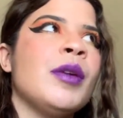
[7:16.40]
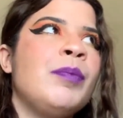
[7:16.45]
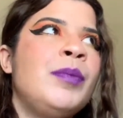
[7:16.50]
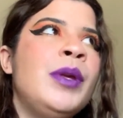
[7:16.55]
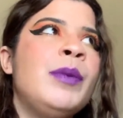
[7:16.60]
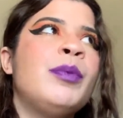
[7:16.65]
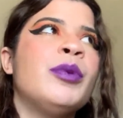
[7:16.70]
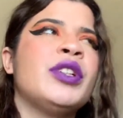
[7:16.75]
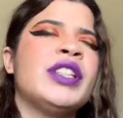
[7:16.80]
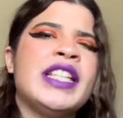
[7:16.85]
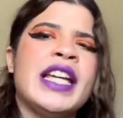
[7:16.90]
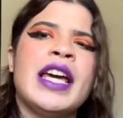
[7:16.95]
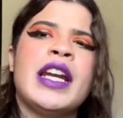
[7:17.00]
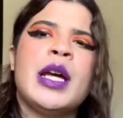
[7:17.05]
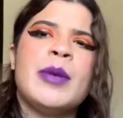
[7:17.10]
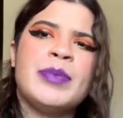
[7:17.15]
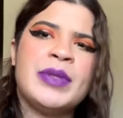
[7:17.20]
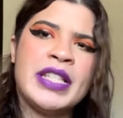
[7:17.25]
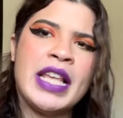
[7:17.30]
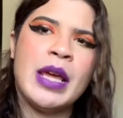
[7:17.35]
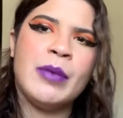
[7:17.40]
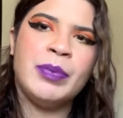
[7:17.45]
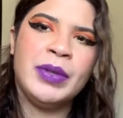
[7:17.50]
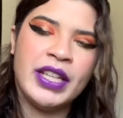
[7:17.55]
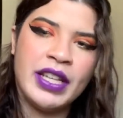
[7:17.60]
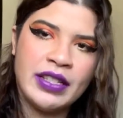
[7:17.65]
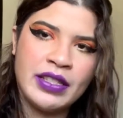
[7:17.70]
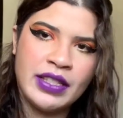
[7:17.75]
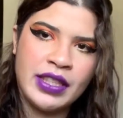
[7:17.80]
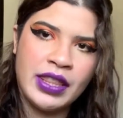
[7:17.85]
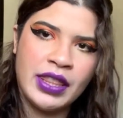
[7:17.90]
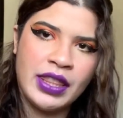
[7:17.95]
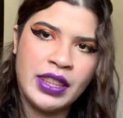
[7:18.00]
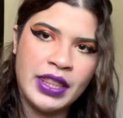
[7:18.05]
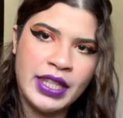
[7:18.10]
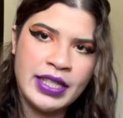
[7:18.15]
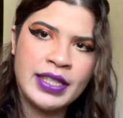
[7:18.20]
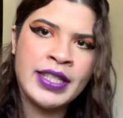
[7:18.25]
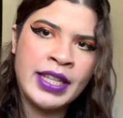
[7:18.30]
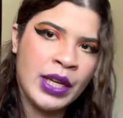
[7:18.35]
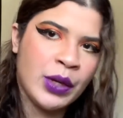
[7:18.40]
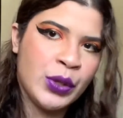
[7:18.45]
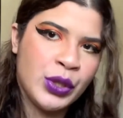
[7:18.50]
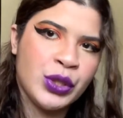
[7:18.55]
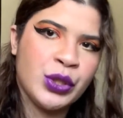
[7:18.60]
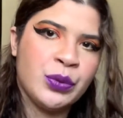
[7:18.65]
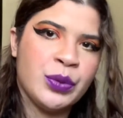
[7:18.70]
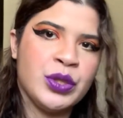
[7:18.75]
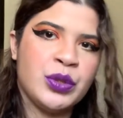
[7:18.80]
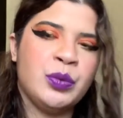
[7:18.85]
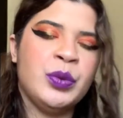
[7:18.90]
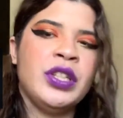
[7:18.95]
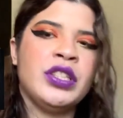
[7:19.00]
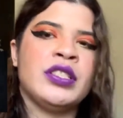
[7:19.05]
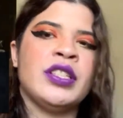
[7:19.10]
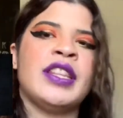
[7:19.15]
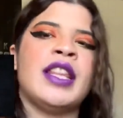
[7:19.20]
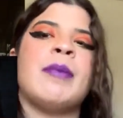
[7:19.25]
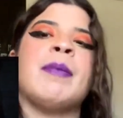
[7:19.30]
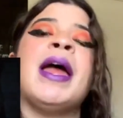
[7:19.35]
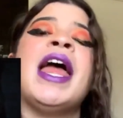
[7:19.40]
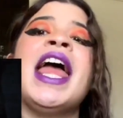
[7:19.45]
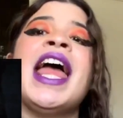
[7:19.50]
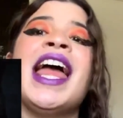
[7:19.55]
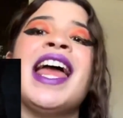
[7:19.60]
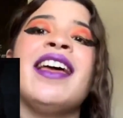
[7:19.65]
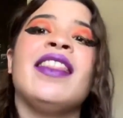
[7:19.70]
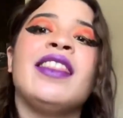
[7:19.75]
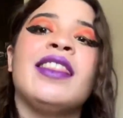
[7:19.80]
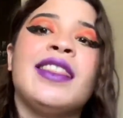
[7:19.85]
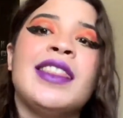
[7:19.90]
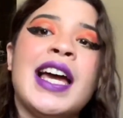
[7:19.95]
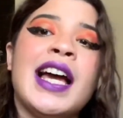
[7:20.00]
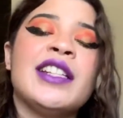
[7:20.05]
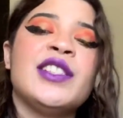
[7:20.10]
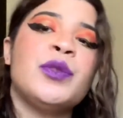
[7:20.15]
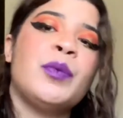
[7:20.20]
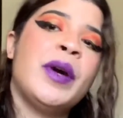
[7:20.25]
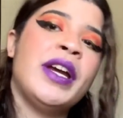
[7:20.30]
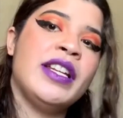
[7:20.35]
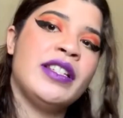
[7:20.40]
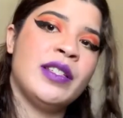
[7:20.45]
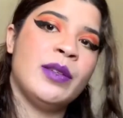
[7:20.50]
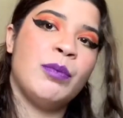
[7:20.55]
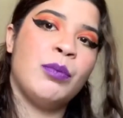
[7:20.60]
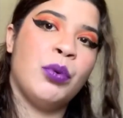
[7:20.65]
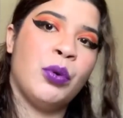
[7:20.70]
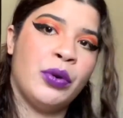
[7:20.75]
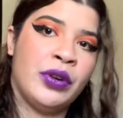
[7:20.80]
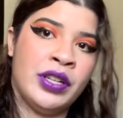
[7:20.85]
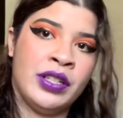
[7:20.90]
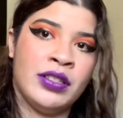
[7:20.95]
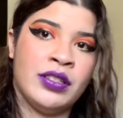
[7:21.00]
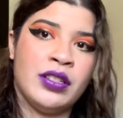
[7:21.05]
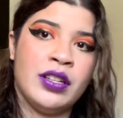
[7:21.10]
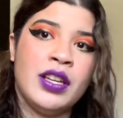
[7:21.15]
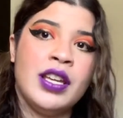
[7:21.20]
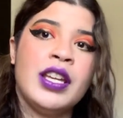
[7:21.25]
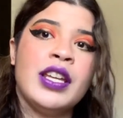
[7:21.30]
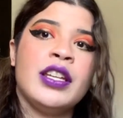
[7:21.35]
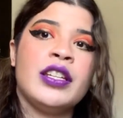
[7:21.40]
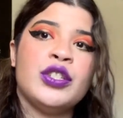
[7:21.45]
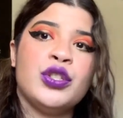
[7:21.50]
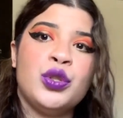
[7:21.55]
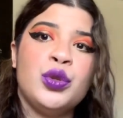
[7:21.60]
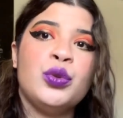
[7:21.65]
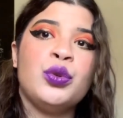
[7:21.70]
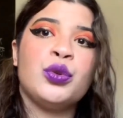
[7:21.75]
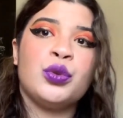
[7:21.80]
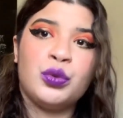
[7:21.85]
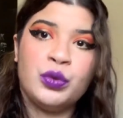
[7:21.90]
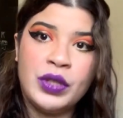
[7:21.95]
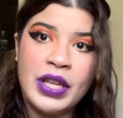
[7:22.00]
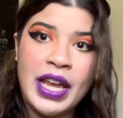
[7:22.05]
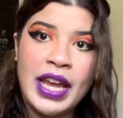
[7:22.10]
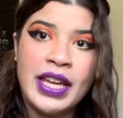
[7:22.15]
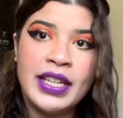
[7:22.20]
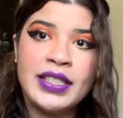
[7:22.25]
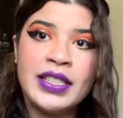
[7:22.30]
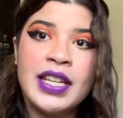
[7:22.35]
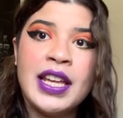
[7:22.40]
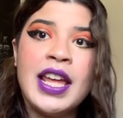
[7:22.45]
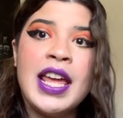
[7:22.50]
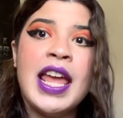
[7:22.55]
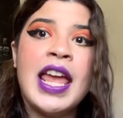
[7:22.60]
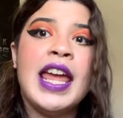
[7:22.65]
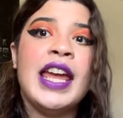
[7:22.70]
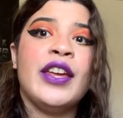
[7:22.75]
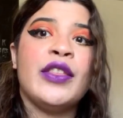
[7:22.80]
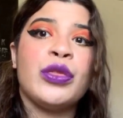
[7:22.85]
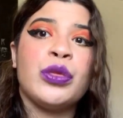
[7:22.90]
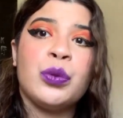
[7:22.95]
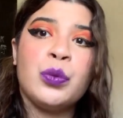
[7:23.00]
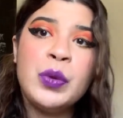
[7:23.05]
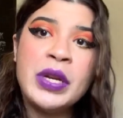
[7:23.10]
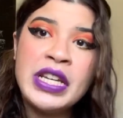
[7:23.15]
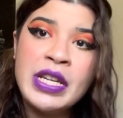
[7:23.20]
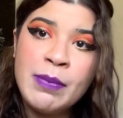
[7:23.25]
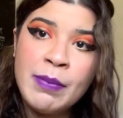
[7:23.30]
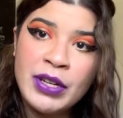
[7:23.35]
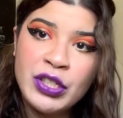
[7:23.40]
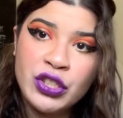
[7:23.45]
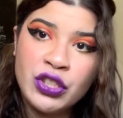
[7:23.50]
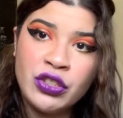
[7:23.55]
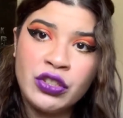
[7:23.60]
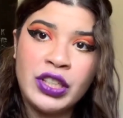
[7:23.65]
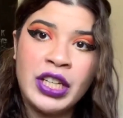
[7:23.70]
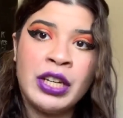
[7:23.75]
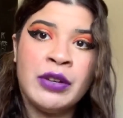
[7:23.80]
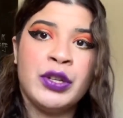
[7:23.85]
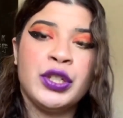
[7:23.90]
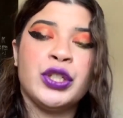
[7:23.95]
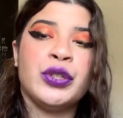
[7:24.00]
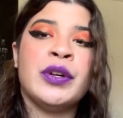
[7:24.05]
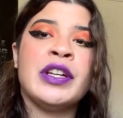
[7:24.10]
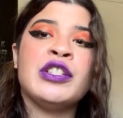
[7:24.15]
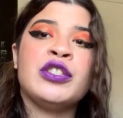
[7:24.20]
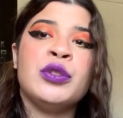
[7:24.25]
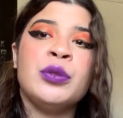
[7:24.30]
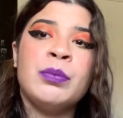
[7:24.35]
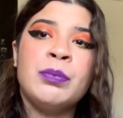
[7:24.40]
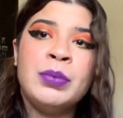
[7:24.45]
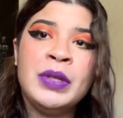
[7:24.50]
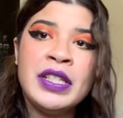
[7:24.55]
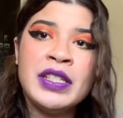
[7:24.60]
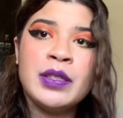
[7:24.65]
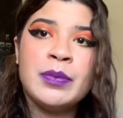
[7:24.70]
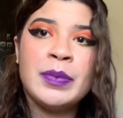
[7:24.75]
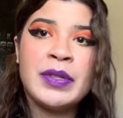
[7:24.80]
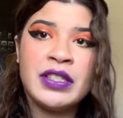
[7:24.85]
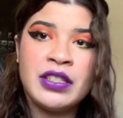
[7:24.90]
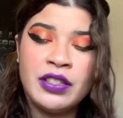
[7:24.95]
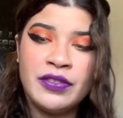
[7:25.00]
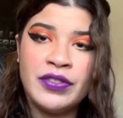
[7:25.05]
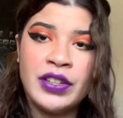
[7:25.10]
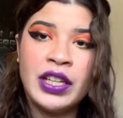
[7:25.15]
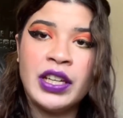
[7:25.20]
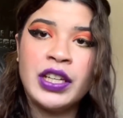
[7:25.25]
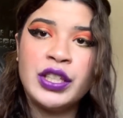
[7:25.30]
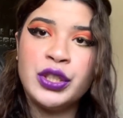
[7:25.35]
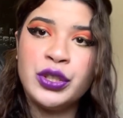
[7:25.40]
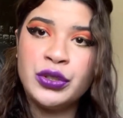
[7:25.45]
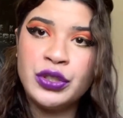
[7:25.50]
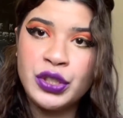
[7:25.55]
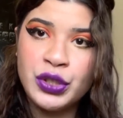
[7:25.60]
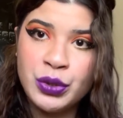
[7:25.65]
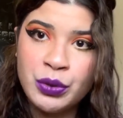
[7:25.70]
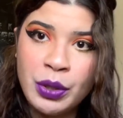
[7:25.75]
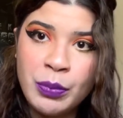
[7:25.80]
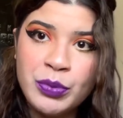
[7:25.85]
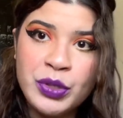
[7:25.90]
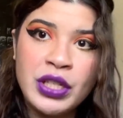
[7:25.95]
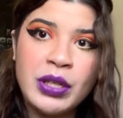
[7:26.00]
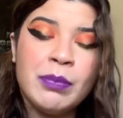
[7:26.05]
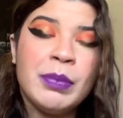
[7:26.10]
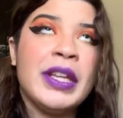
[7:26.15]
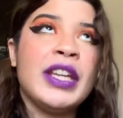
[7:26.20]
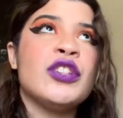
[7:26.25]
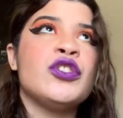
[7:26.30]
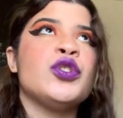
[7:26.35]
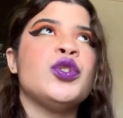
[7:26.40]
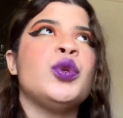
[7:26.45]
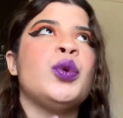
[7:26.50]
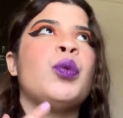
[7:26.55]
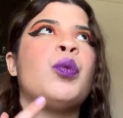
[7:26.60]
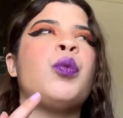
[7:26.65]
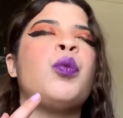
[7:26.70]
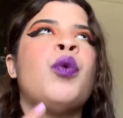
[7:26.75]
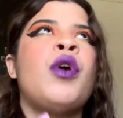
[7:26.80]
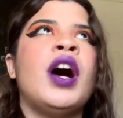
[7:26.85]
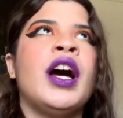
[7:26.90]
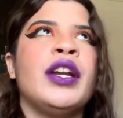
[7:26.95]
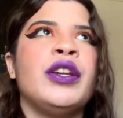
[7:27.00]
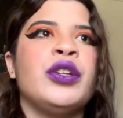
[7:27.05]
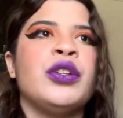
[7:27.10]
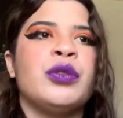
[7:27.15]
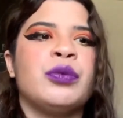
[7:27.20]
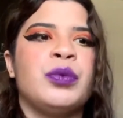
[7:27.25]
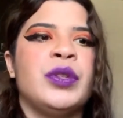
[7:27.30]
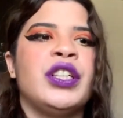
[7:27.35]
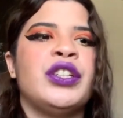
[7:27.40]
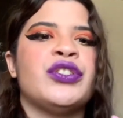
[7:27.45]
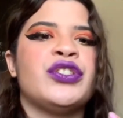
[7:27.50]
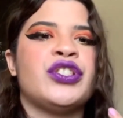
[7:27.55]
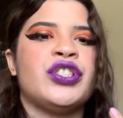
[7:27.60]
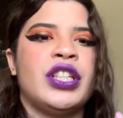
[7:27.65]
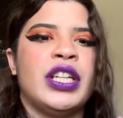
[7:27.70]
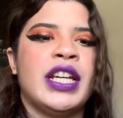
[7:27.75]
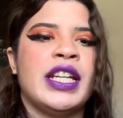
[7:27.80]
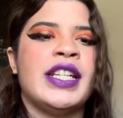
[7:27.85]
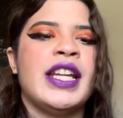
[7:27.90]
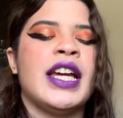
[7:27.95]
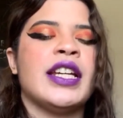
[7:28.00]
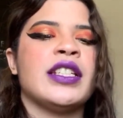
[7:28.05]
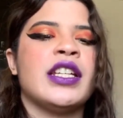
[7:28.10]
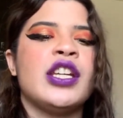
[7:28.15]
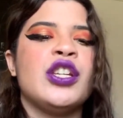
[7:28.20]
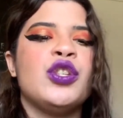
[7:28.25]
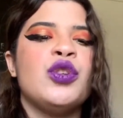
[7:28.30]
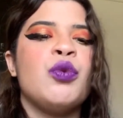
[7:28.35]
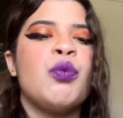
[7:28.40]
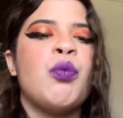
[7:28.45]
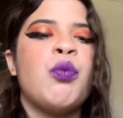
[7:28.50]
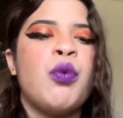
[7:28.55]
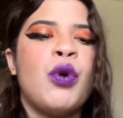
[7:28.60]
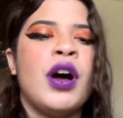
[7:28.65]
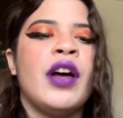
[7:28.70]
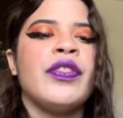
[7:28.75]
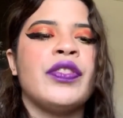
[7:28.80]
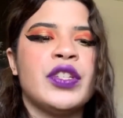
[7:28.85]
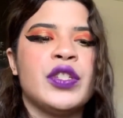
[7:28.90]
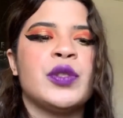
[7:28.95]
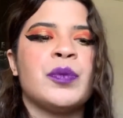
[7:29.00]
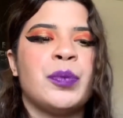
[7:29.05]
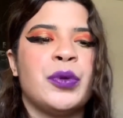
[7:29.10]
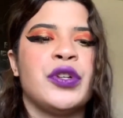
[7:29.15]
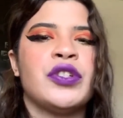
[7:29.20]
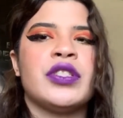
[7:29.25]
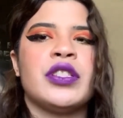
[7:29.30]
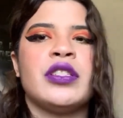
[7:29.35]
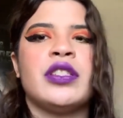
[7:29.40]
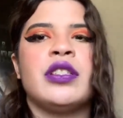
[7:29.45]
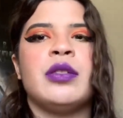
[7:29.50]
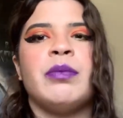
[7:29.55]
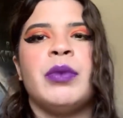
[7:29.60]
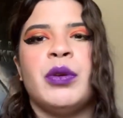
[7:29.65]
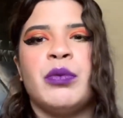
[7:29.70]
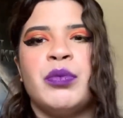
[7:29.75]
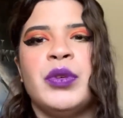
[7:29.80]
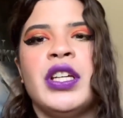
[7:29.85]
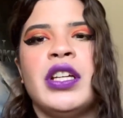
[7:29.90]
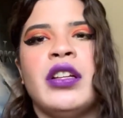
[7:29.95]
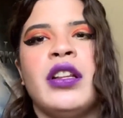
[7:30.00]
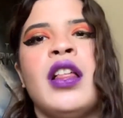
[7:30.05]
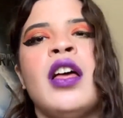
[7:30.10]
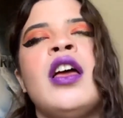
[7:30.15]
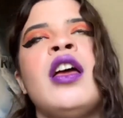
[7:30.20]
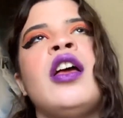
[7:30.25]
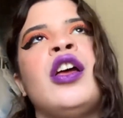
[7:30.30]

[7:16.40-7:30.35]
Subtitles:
people get upset because this character is real to them. And that's why it's important to create a three-dimensional character and to be specific in your description, because you want your readers to connect and you want this person to be real.